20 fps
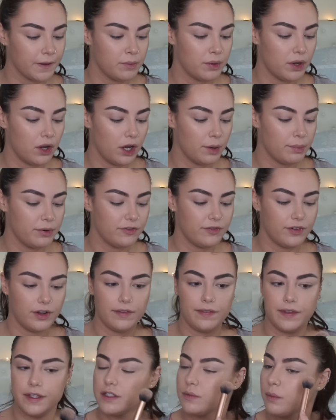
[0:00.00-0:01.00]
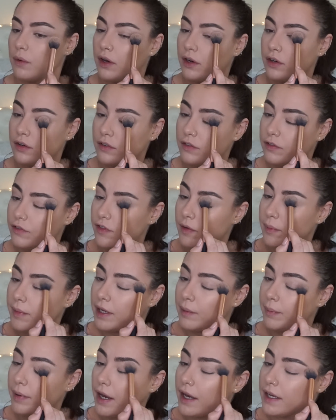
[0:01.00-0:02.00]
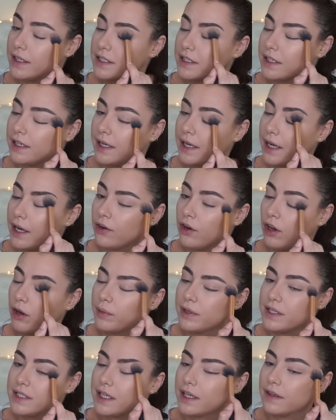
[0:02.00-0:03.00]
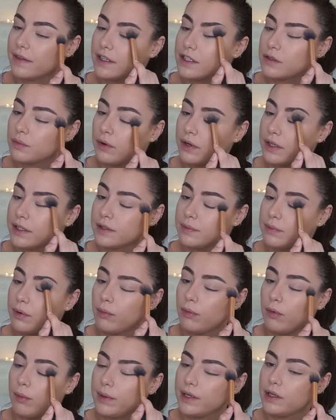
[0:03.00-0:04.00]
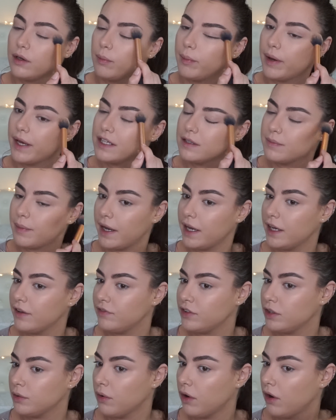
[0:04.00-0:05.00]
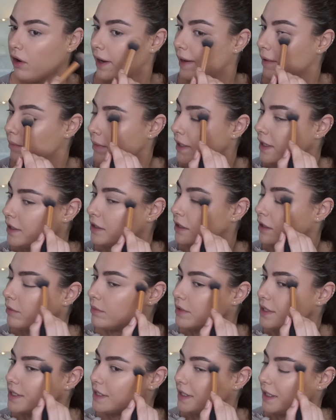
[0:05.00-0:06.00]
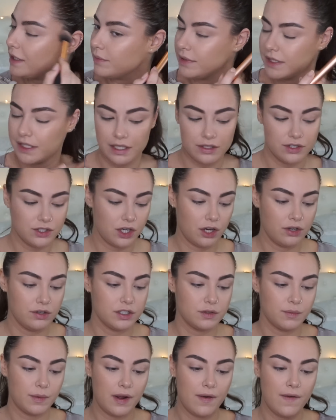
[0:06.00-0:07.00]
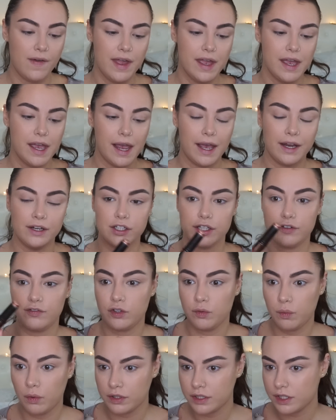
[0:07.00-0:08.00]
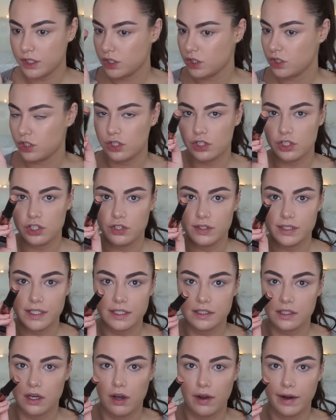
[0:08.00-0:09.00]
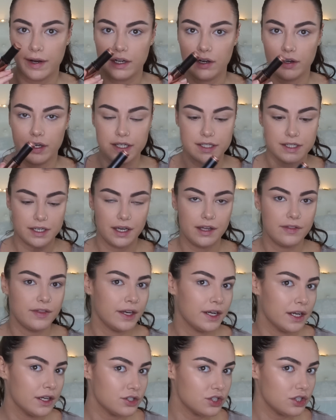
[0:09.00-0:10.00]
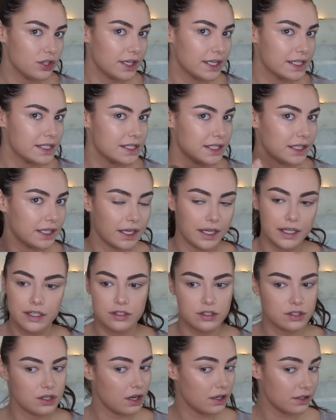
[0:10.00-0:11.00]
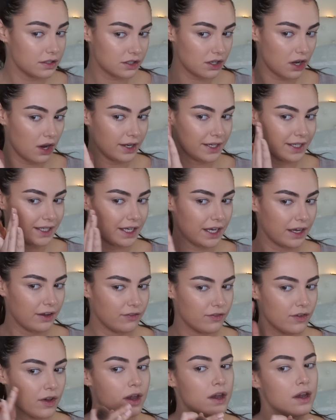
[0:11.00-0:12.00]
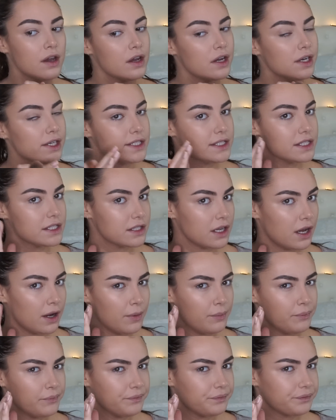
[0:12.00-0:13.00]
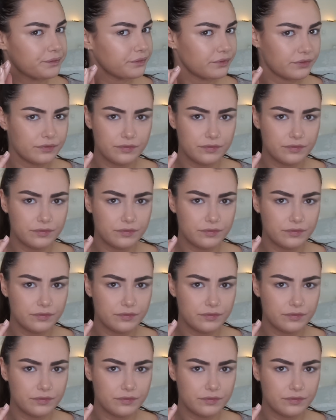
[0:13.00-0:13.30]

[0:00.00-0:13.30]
but I prefer this one for me personally, and I would say this one is probably your best bet if you are a medium to deep skin tone as well. And if you wanted to just use it as a highlighter, then as you can see, it does kind of give some